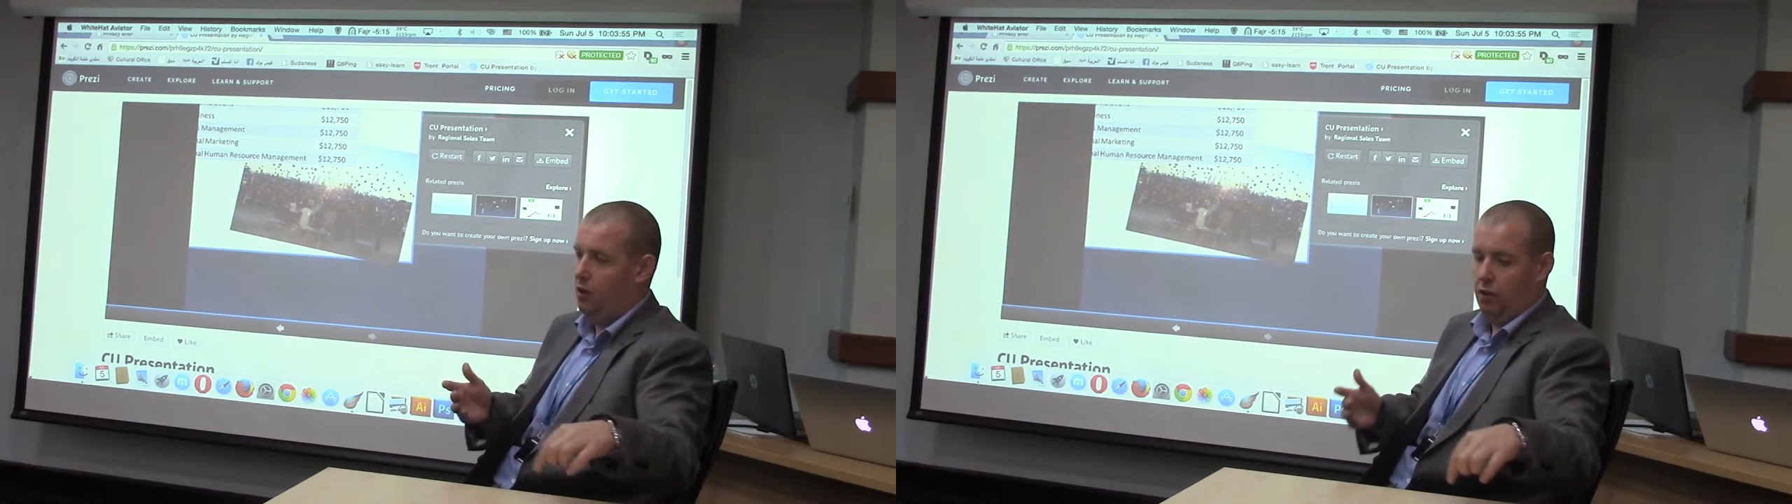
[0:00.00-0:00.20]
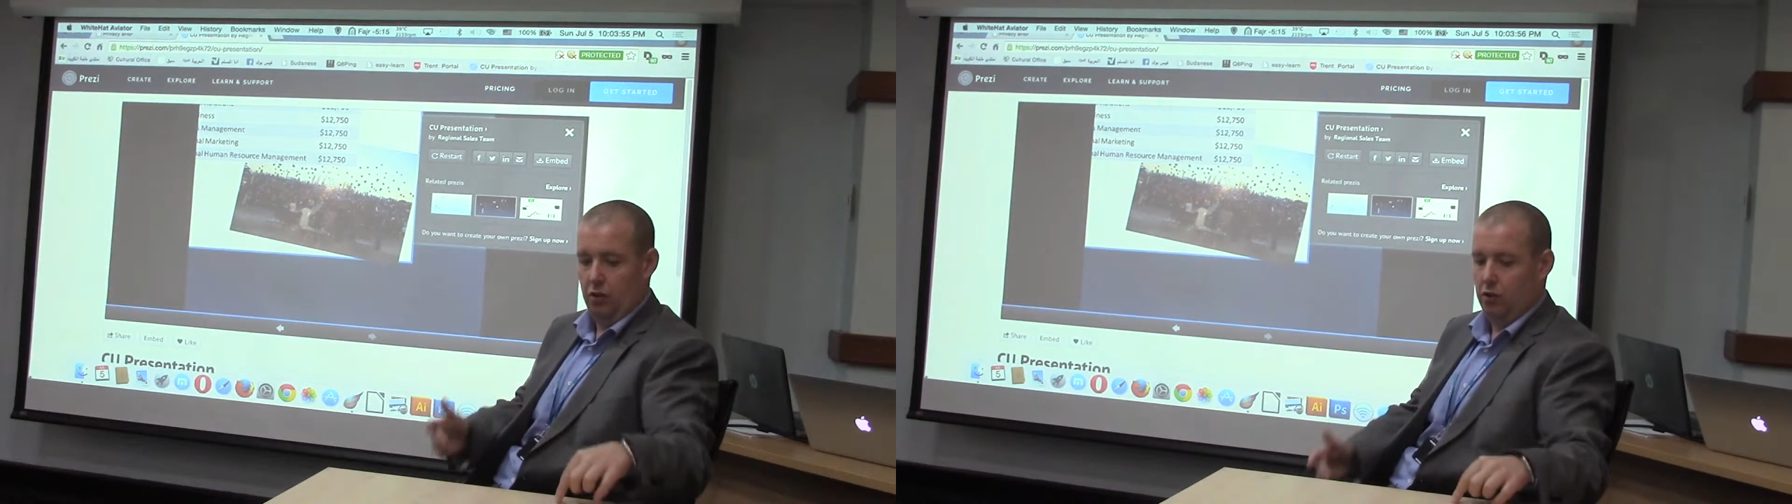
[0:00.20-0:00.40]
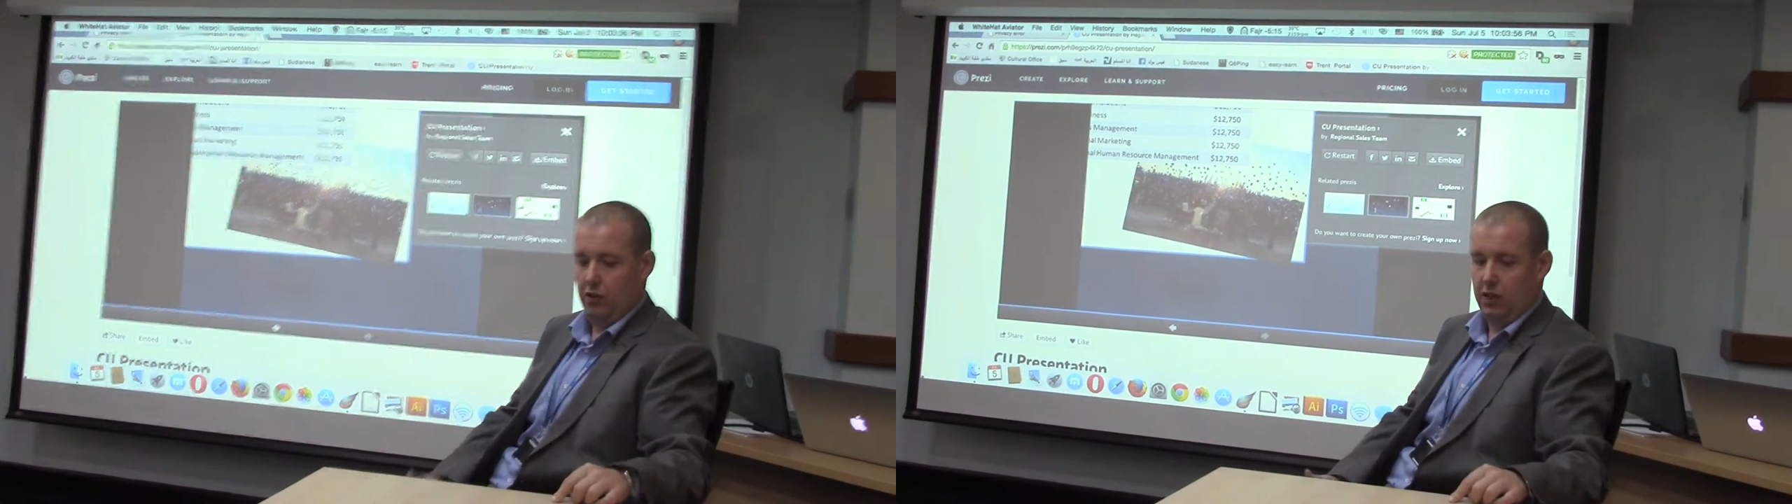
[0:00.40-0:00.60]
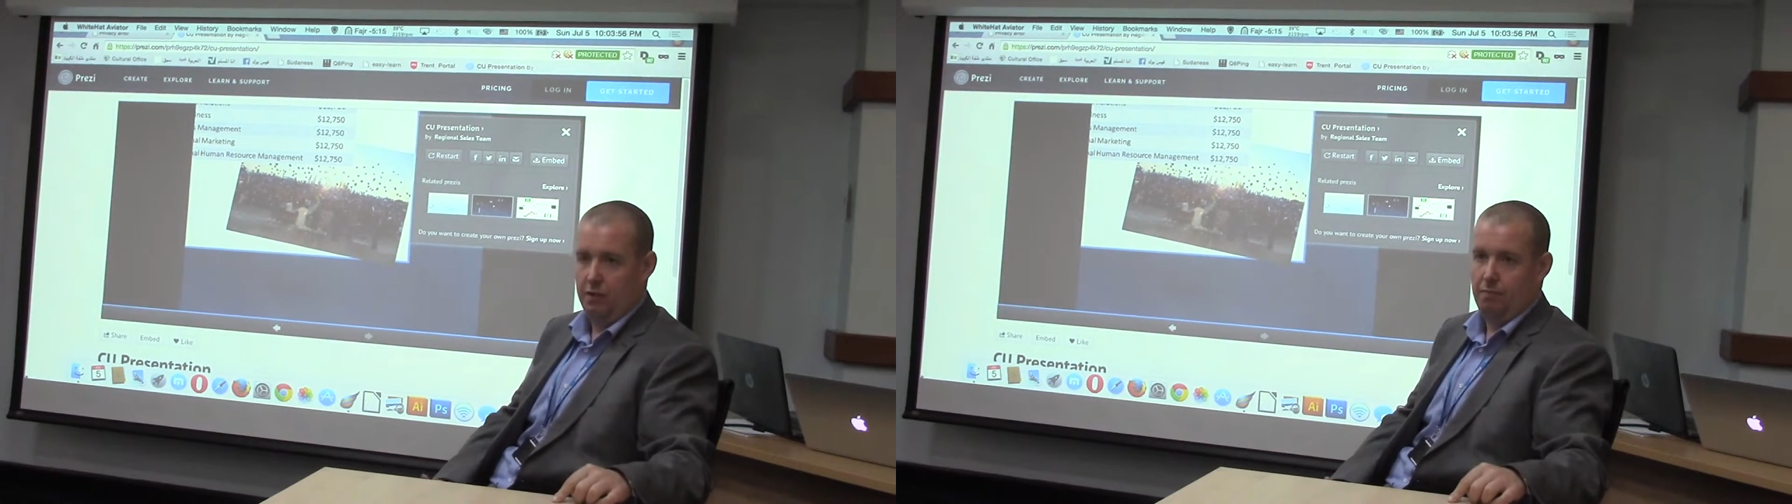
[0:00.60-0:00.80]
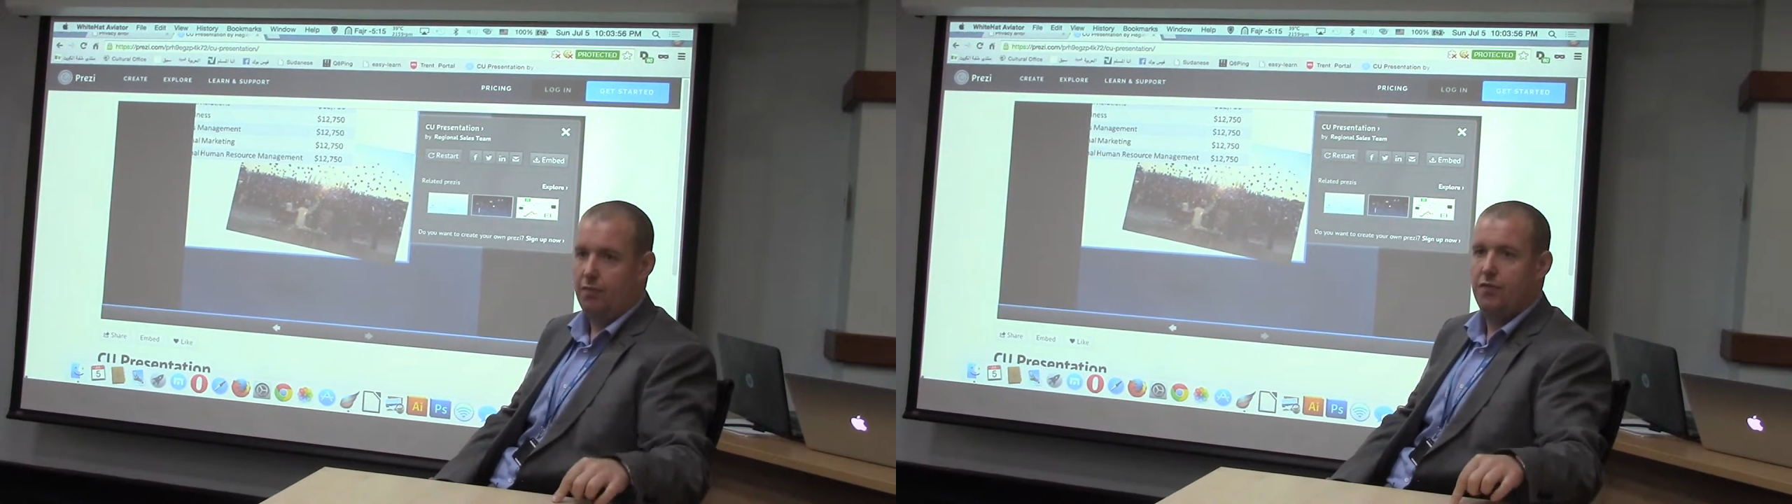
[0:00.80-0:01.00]

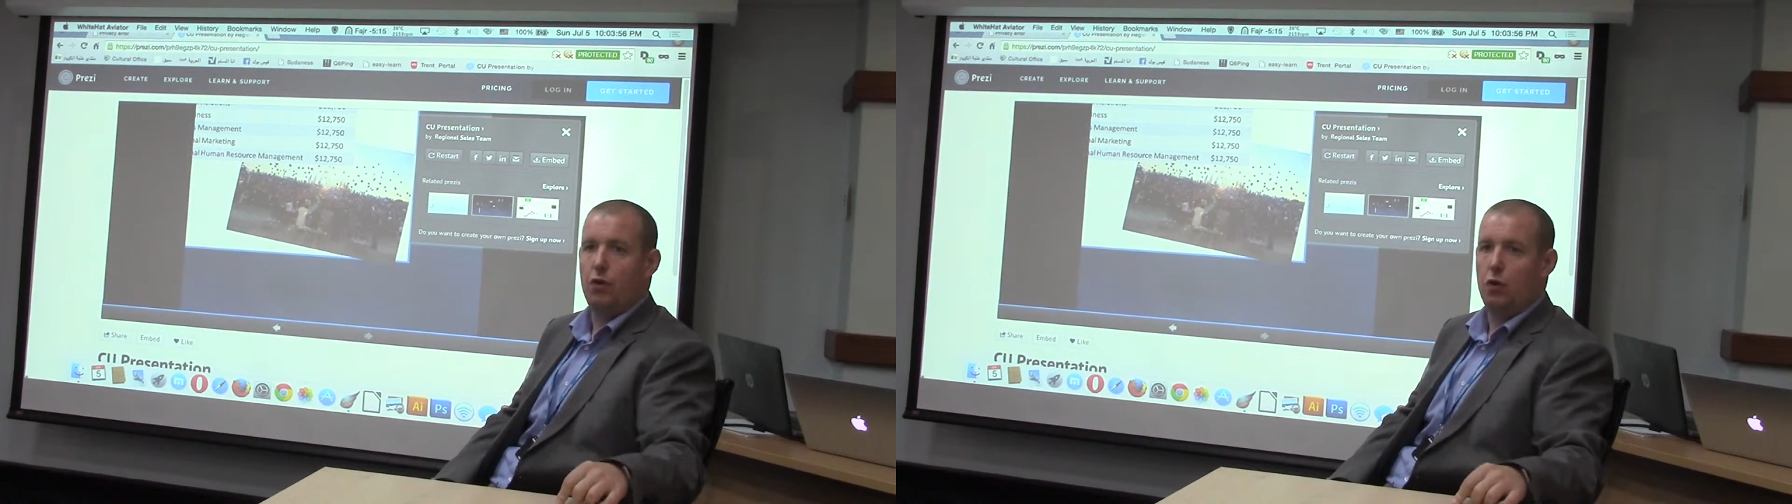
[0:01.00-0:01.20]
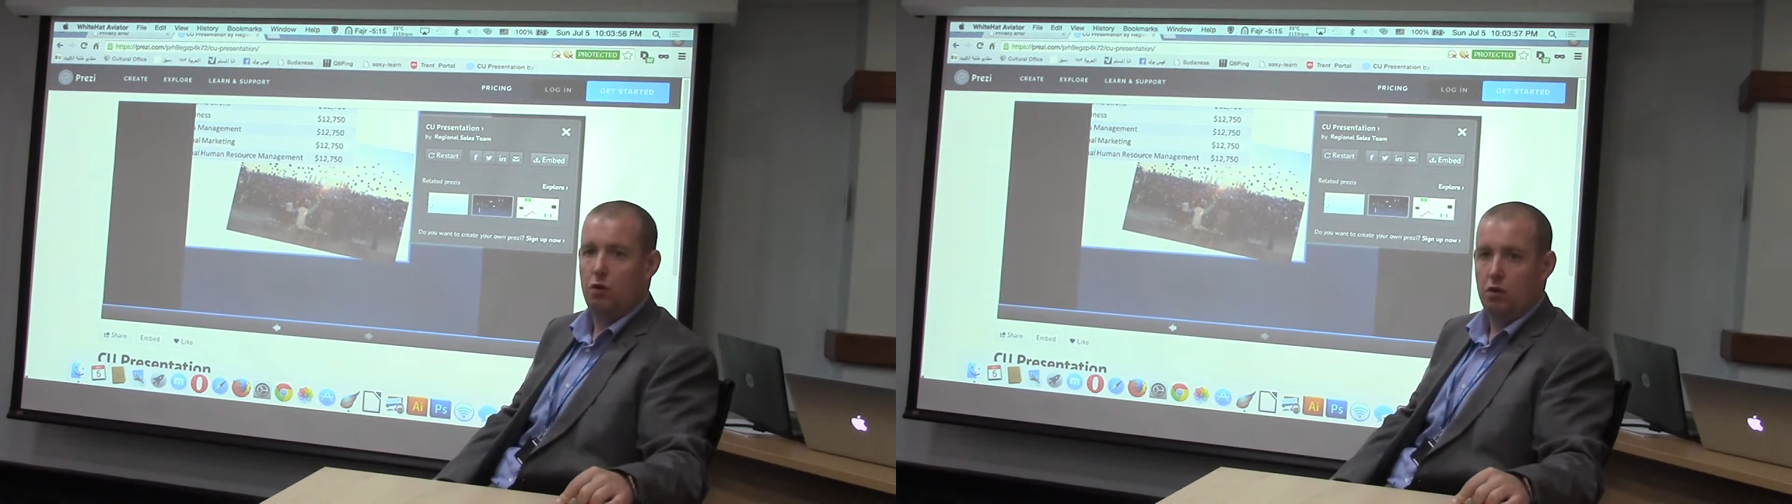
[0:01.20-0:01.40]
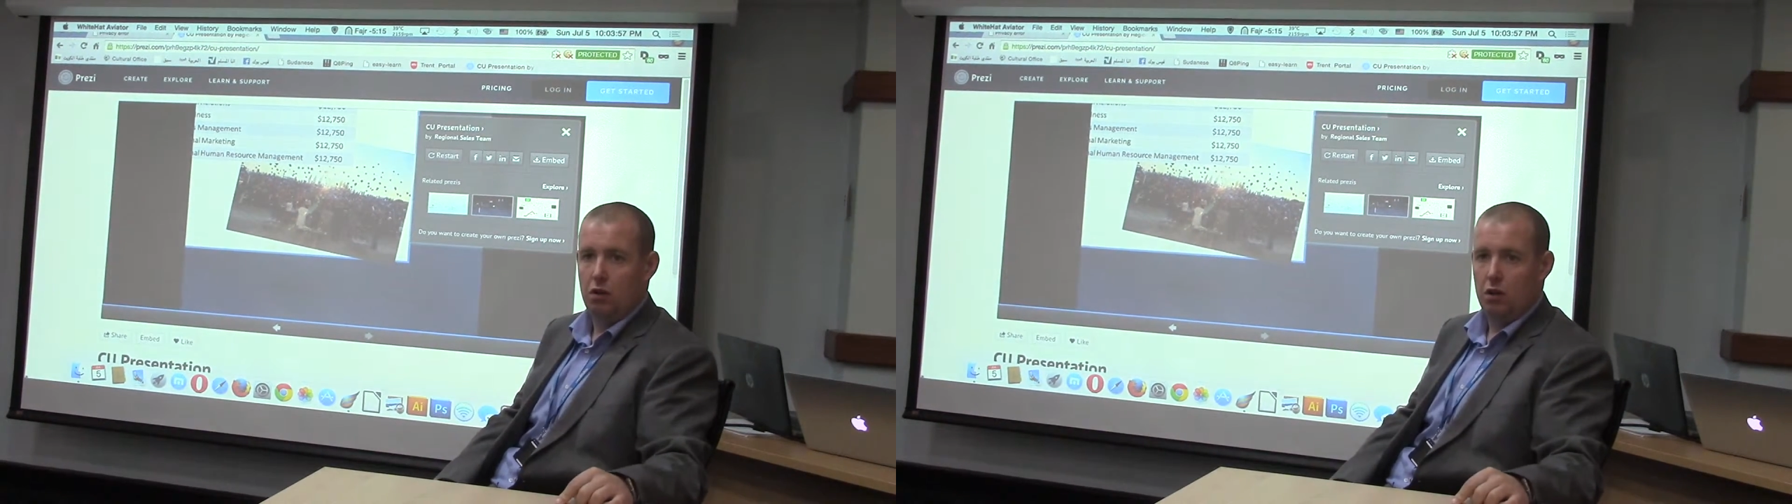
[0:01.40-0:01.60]
34